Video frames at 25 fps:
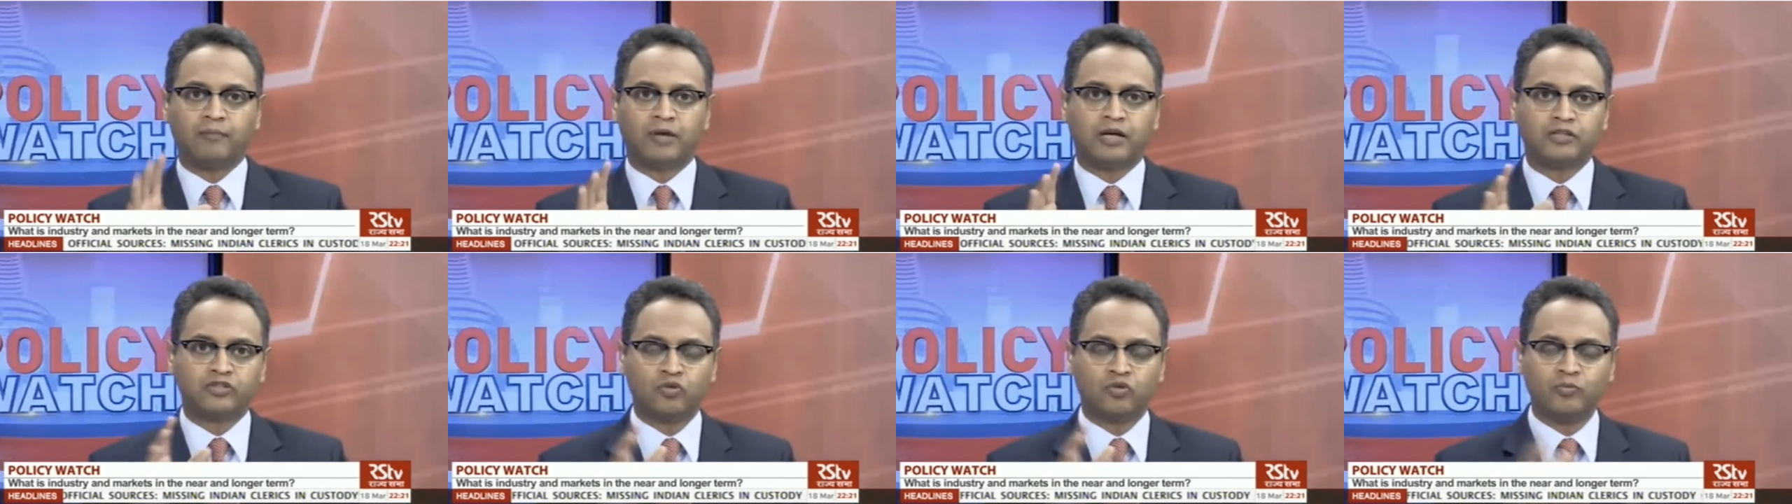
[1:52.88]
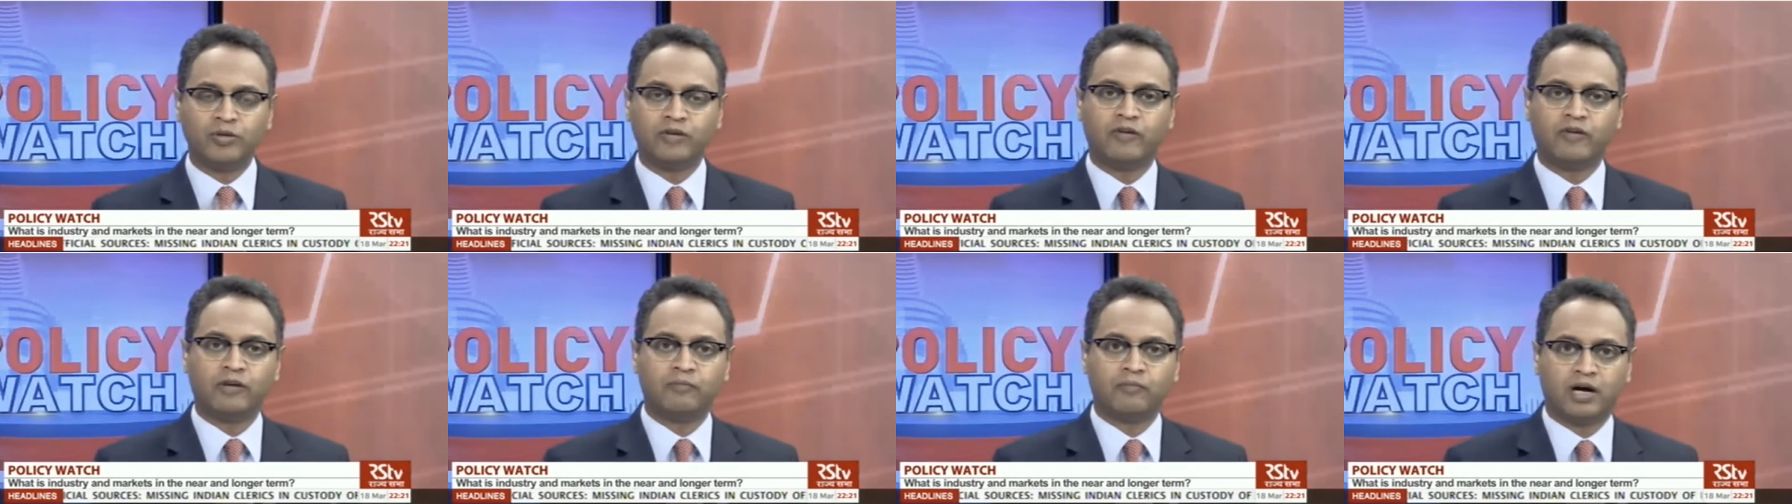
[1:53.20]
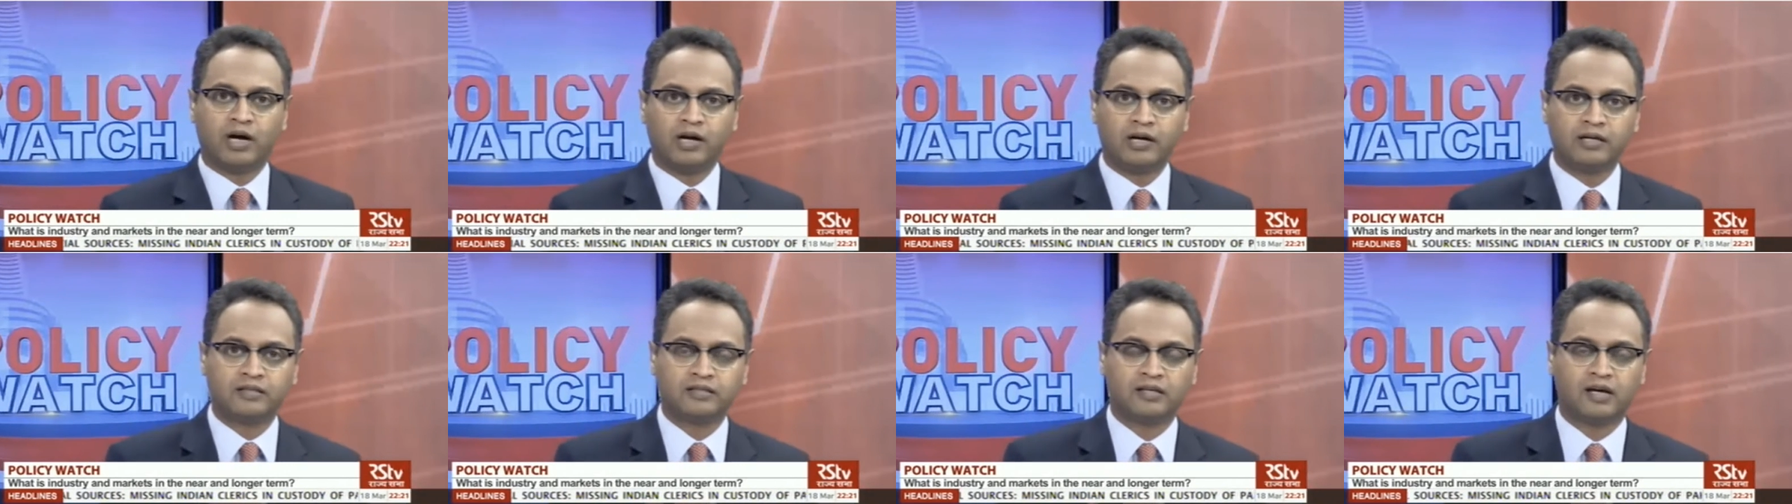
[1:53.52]
assuming when
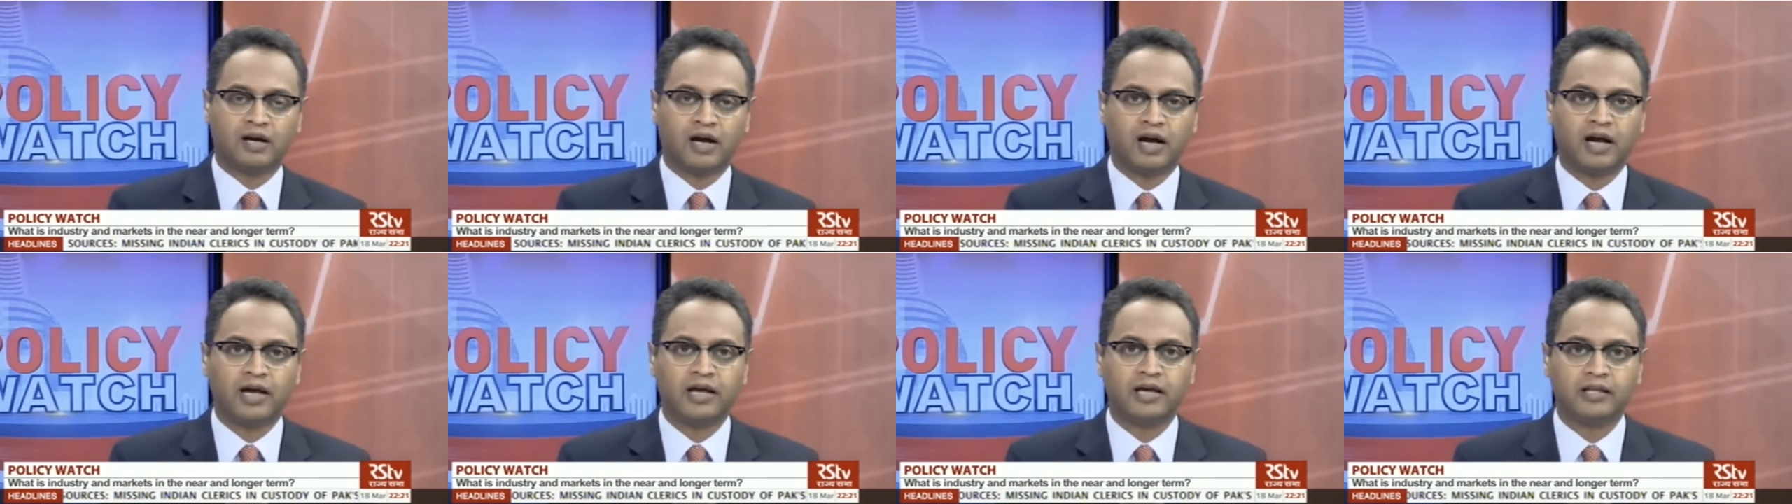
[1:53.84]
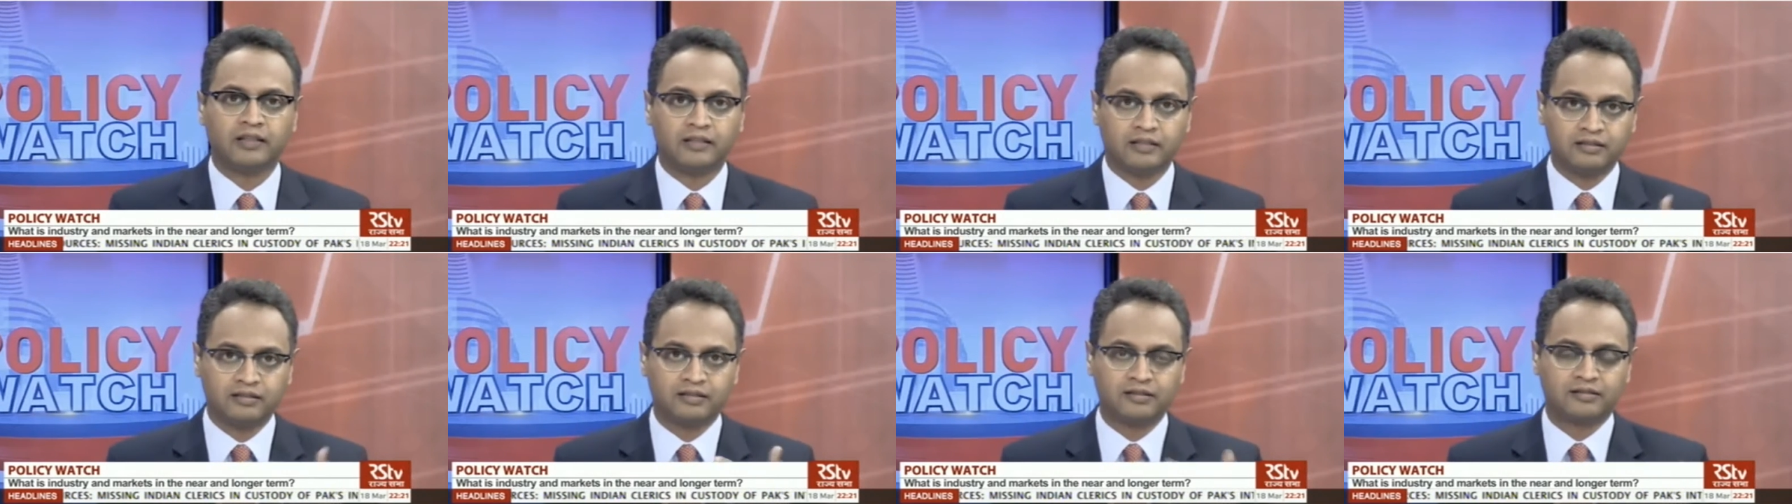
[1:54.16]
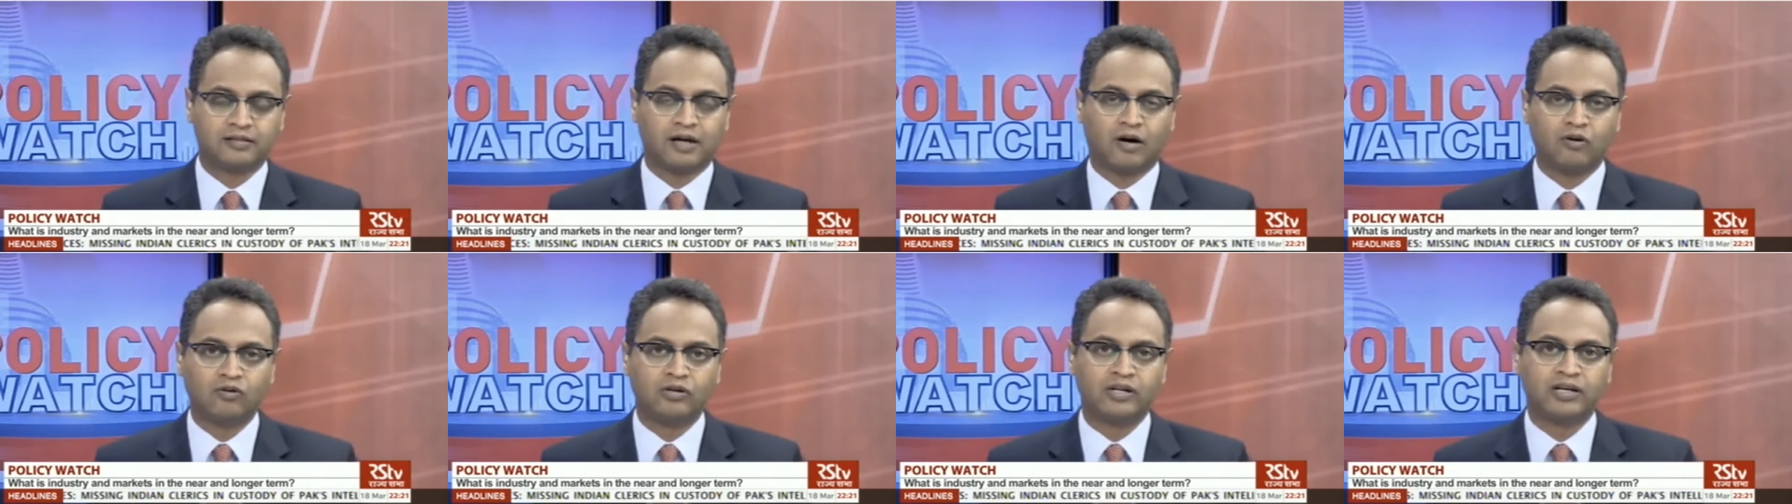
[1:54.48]
markets are high and this
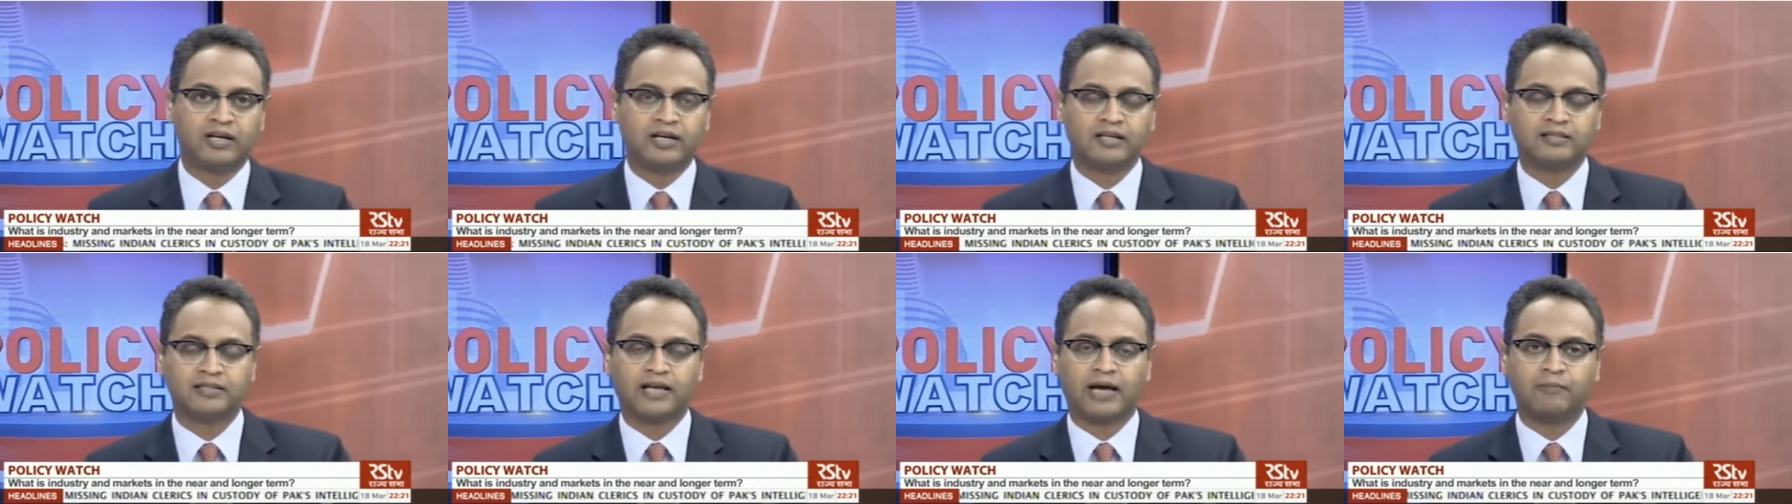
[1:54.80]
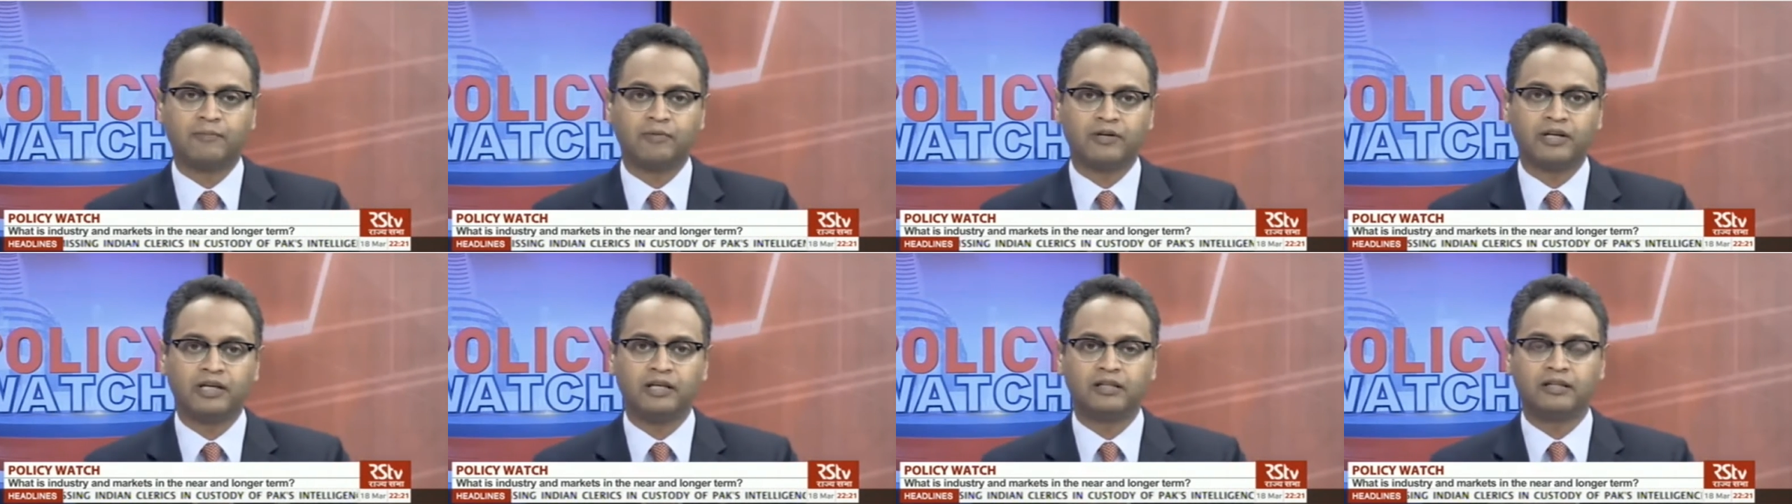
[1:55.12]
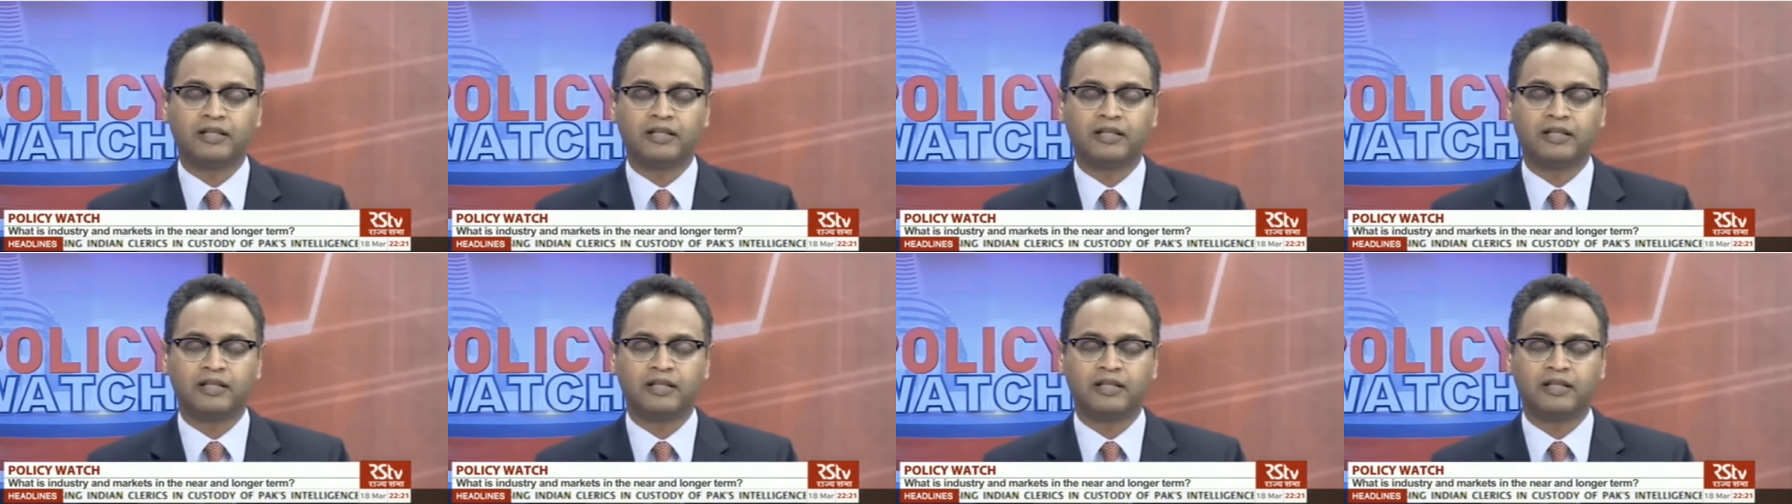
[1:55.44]
discounting is happening,